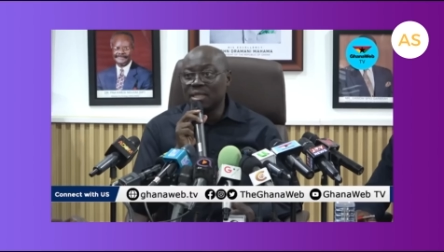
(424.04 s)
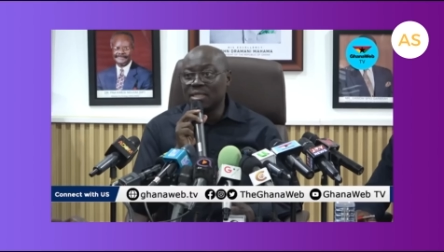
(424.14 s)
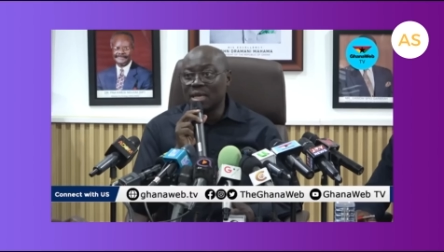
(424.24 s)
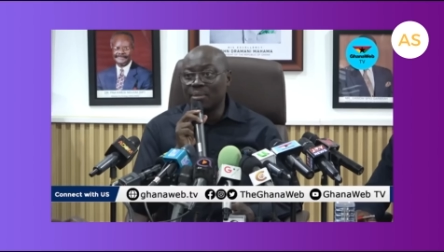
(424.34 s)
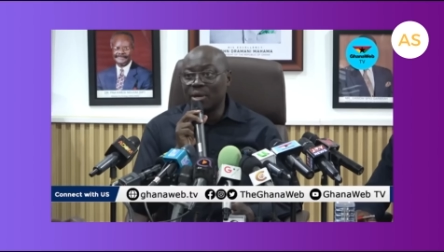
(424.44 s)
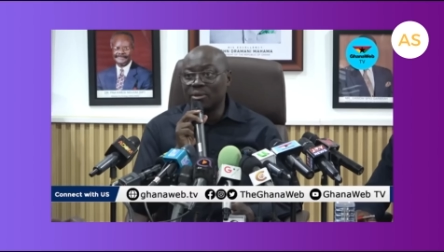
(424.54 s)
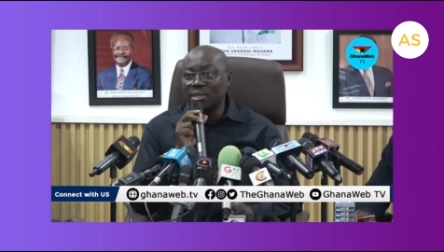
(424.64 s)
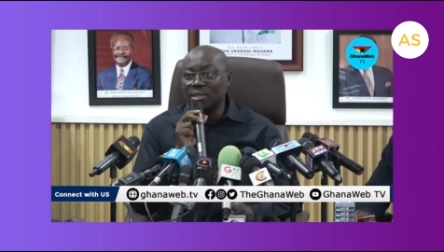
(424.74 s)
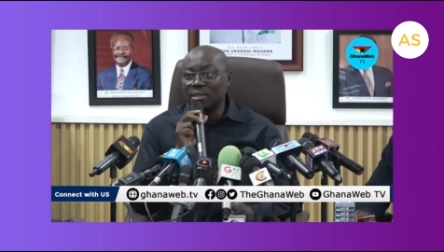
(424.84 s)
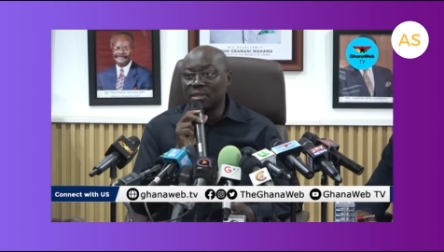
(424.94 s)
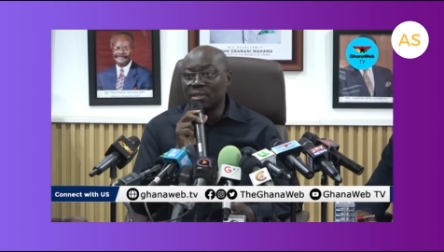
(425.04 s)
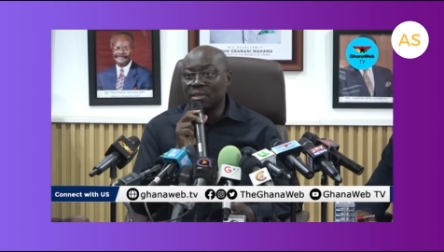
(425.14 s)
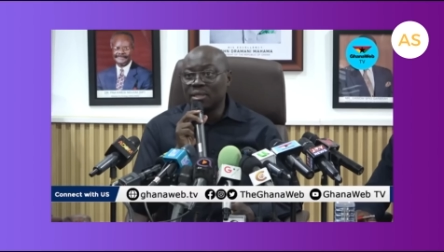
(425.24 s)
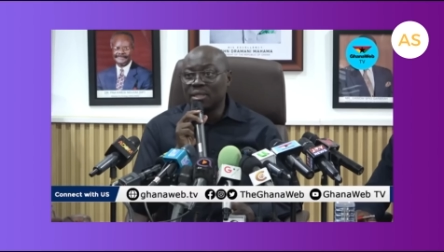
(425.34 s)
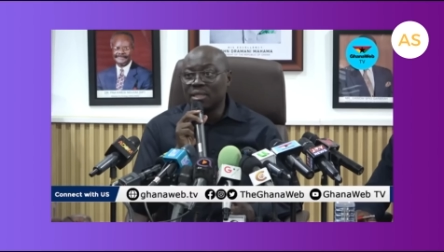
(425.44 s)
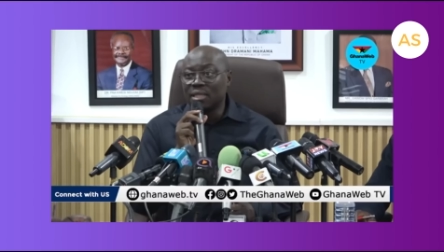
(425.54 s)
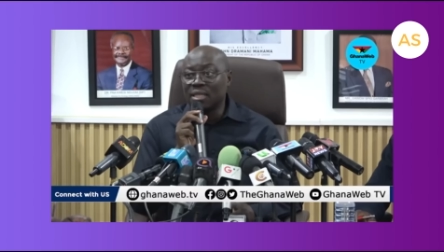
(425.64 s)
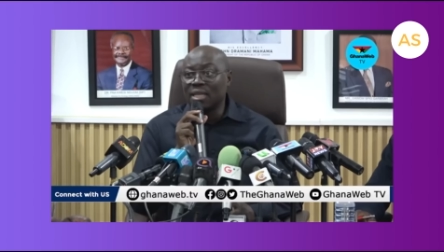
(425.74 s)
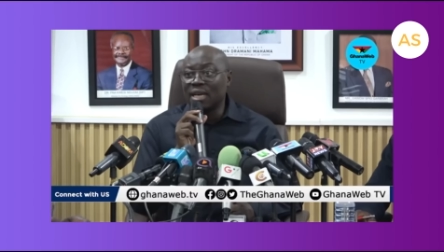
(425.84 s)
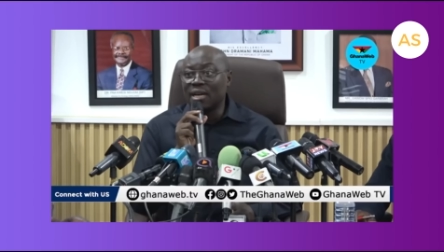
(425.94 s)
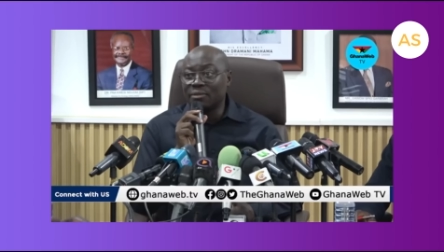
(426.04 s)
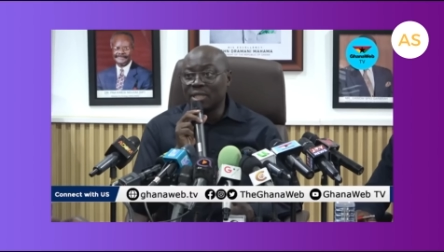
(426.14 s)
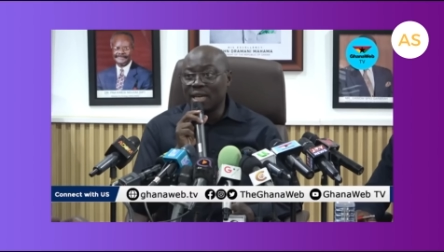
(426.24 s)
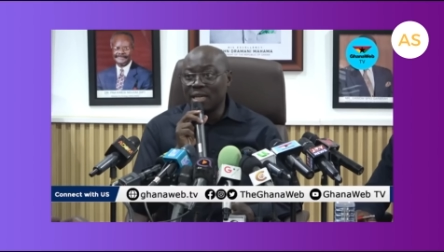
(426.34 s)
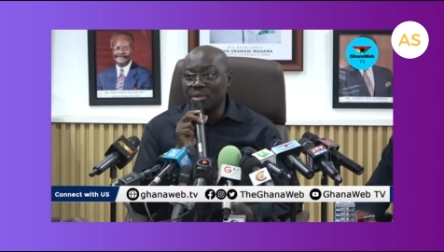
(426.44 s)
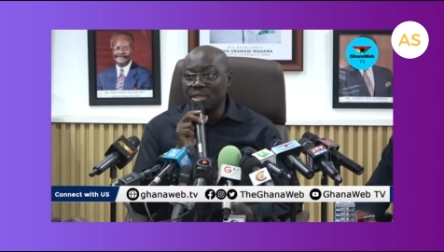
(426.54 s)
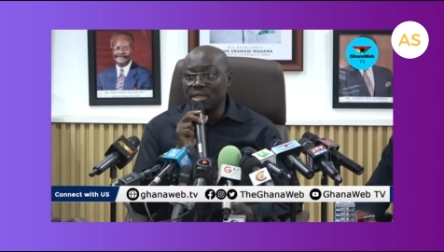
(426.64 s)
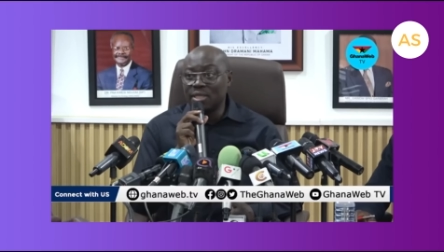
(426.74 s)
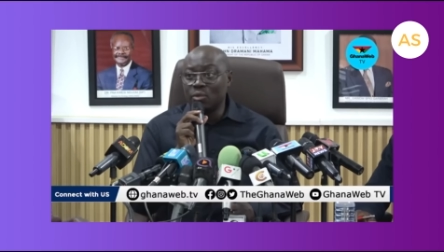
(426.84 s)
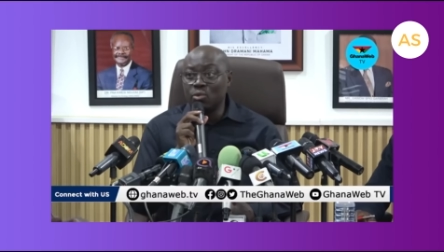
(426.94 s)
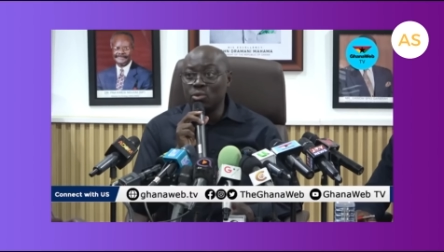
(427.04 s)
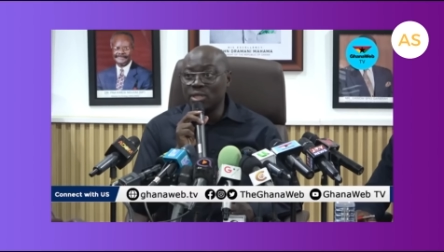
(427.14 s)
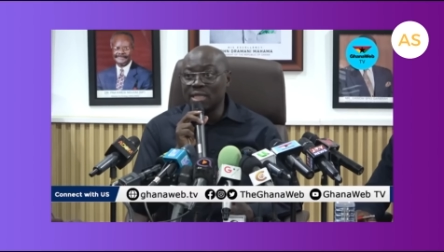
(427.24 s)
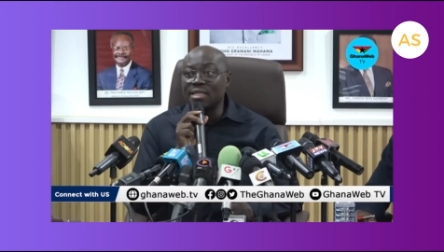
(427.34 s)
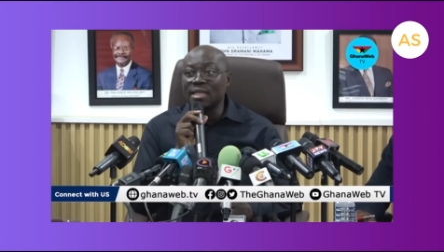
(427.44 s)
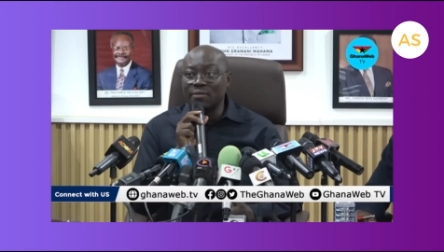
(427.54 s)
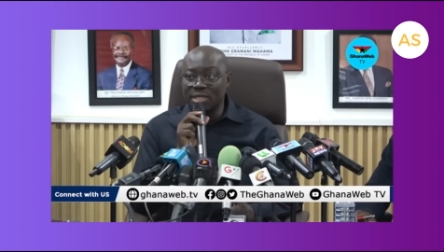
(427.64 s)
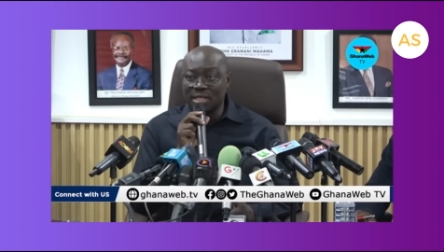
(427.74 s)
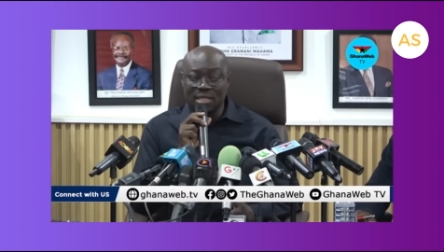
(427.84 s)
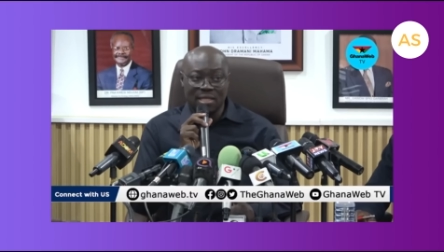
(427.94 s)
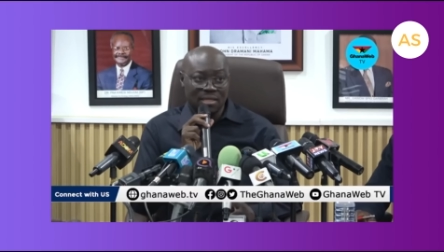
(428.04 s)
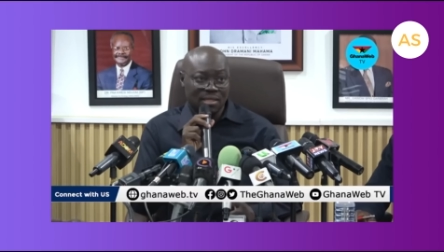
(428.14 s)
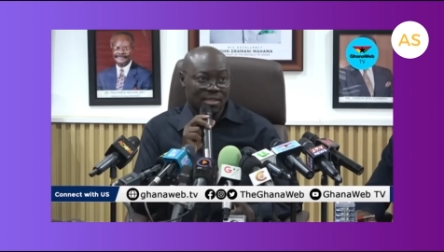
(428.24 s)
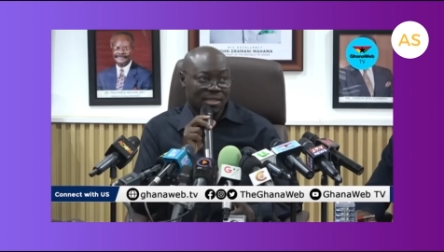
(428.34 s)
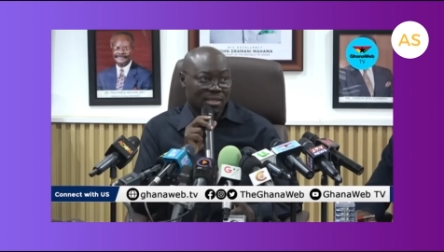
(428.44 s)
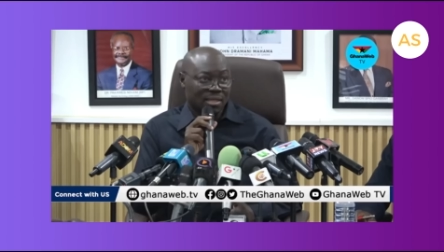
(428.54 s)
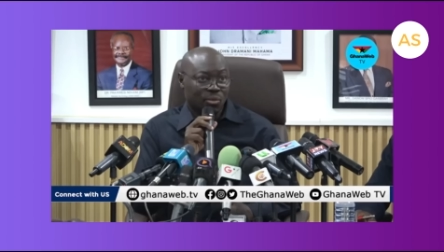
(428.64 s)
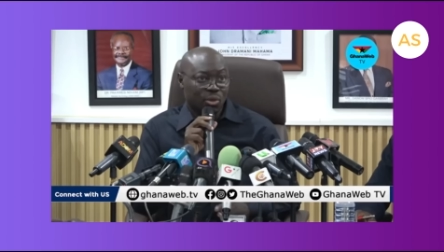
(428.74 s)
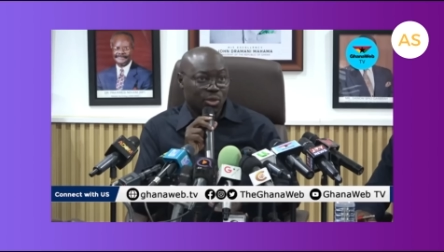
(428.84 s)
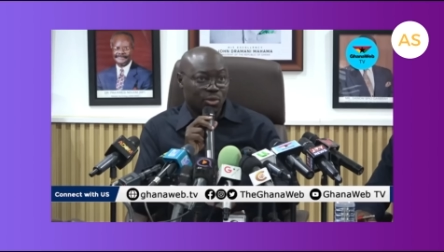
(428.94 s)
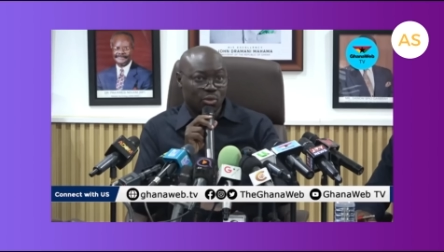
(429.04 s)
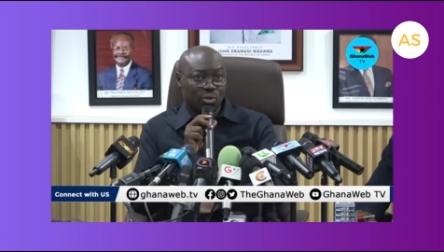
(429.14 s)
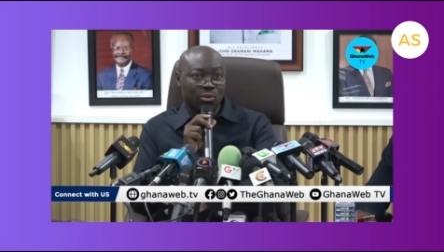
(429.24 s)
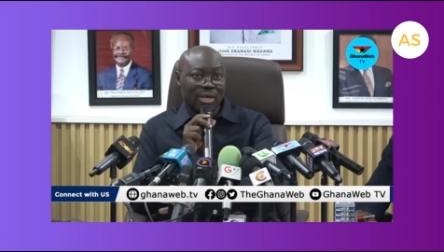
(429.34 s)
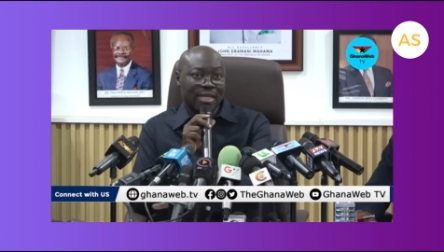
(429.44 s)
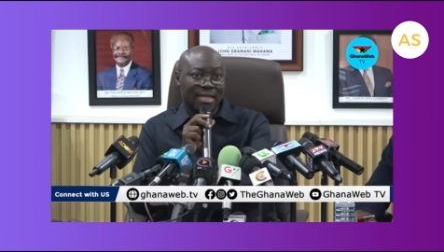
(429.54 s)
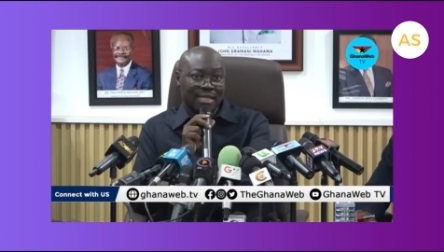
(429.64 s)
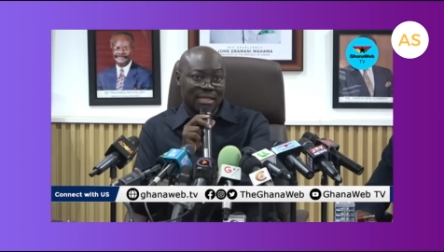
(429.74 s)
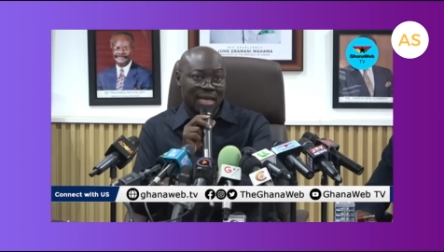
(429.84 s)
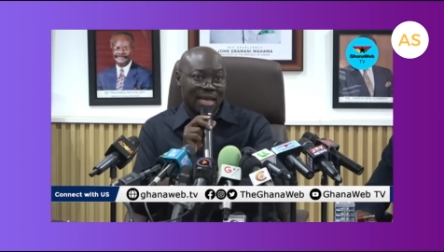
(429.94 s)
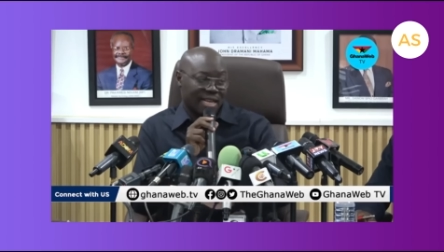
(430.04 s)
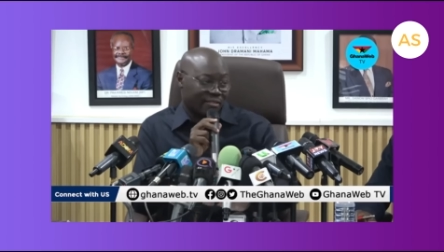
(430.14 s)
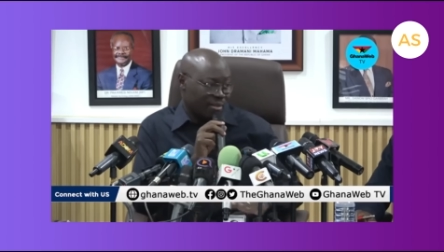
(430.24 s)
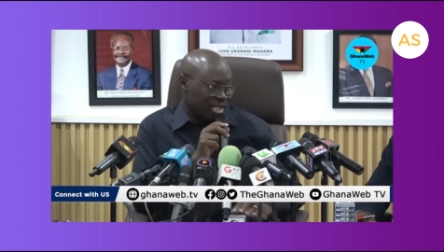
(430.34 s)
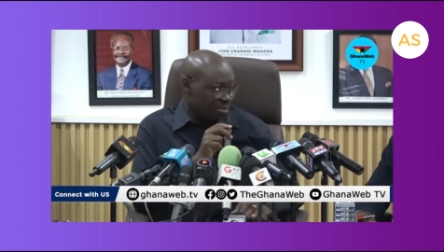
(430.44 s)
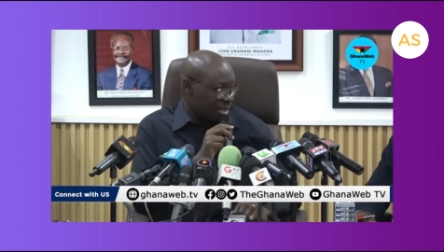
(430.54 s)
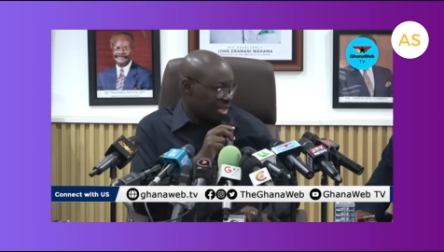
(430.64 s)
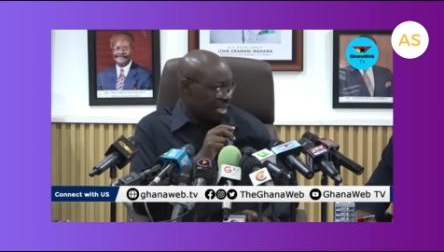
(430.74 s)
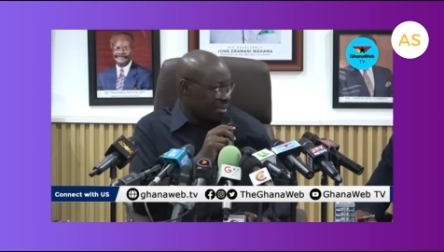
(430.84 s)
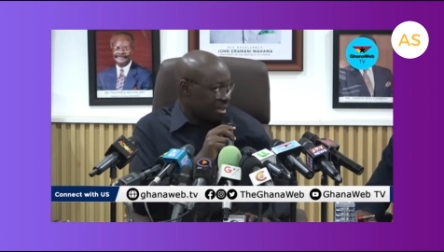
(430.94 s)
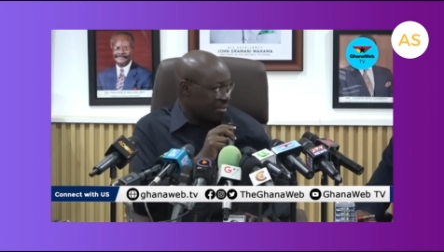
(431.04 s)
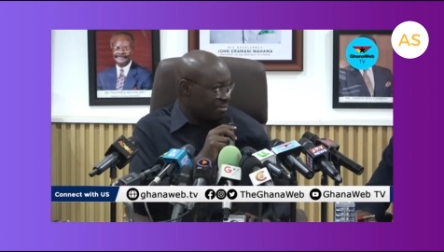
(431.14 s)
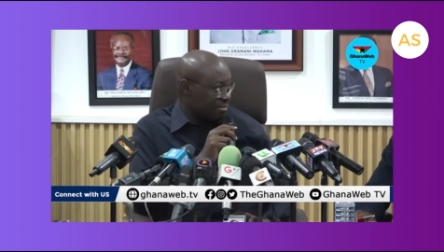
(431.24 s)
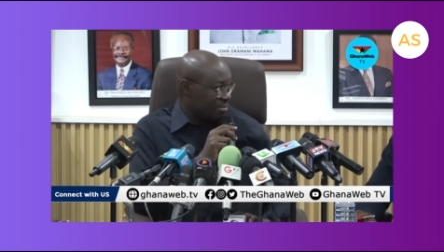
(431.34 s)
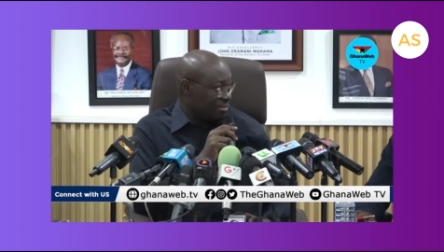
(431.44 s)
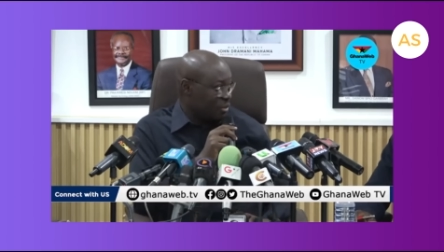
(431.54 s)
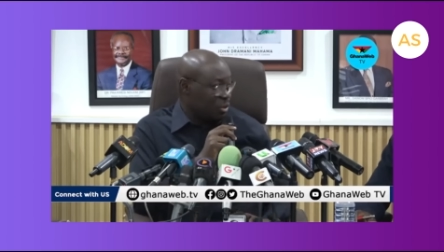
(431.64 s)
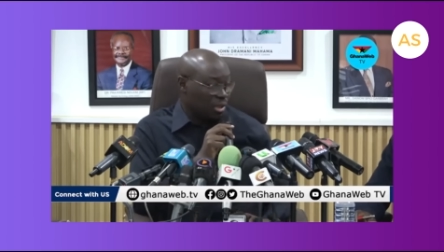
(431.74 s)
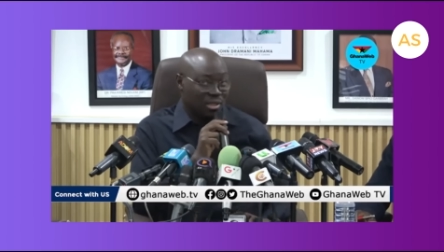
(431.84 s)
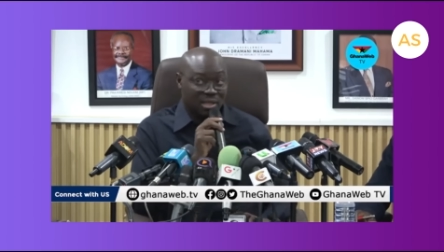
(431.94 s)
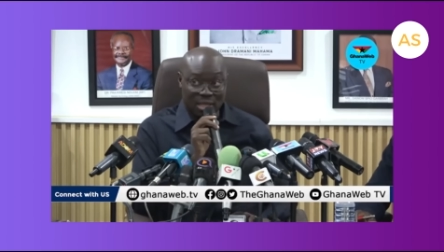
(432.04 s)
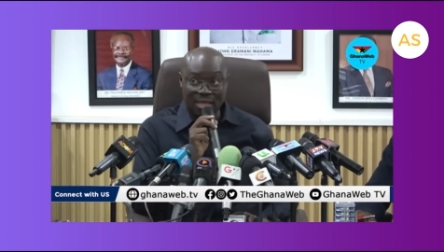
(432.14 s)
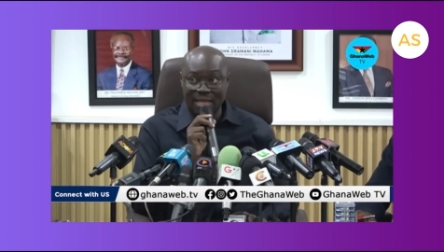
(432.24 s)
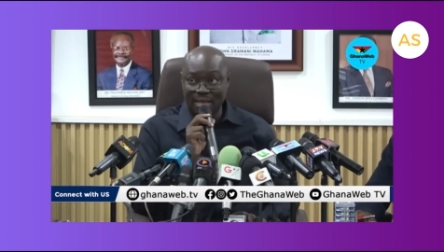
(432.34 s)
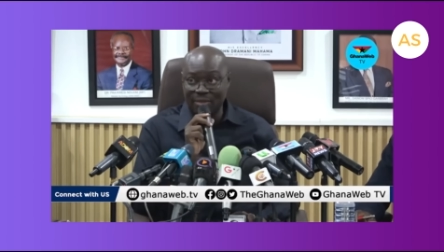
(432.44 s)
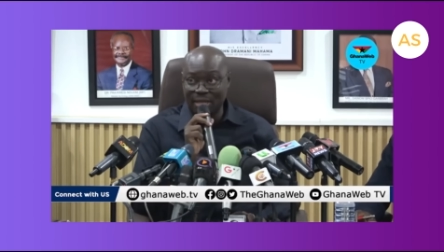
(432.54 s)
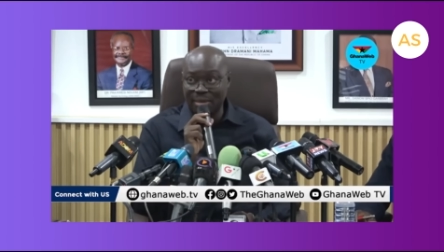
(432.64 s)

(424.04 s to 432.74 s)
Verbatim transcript: is about three and a half times the goods and services we use to run the entire government machinery. Three and a half